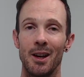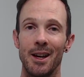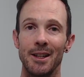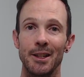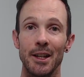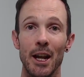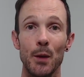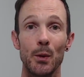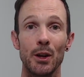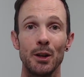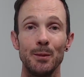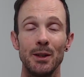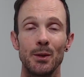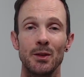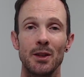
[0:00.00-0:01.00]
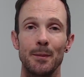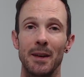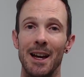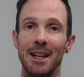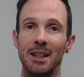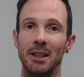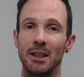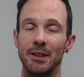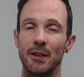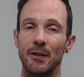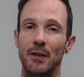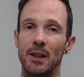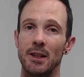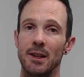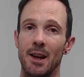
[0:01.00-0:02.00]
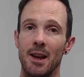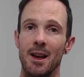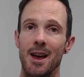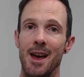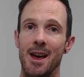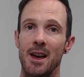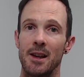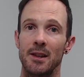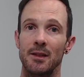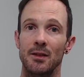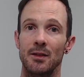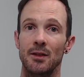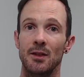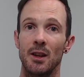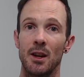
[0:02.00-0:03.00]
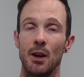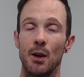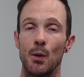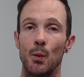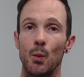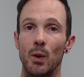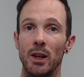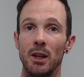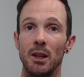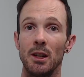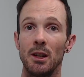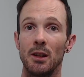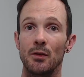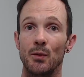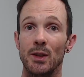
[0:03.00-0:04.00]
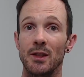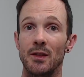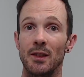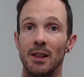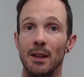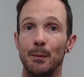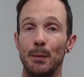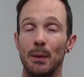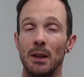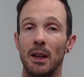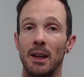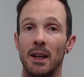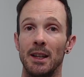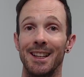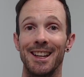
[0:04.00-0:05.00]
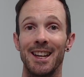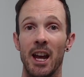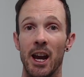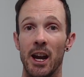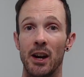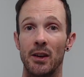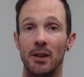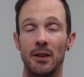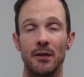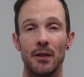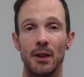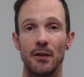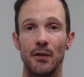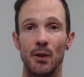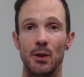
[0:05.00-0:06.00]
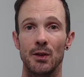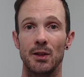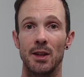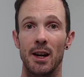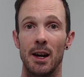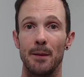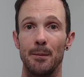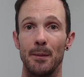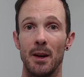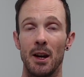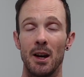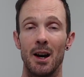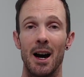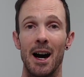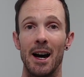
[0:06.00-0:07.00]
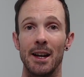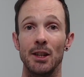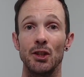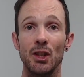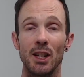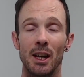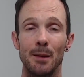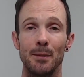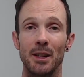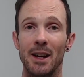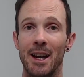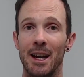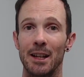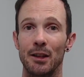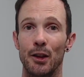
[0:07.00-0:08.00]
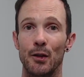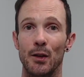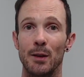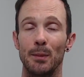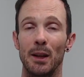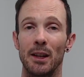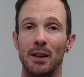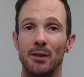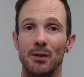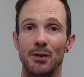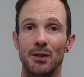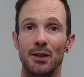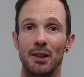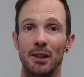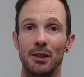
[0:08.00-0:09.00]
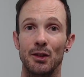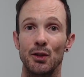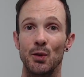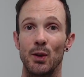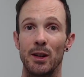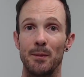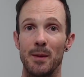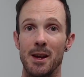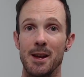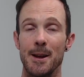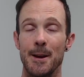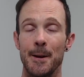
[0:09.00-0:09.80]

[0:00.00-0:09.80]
Today we're going to be doing something a little different as we recently played Cairn for the first time. I GM'd and I had 3 players join me.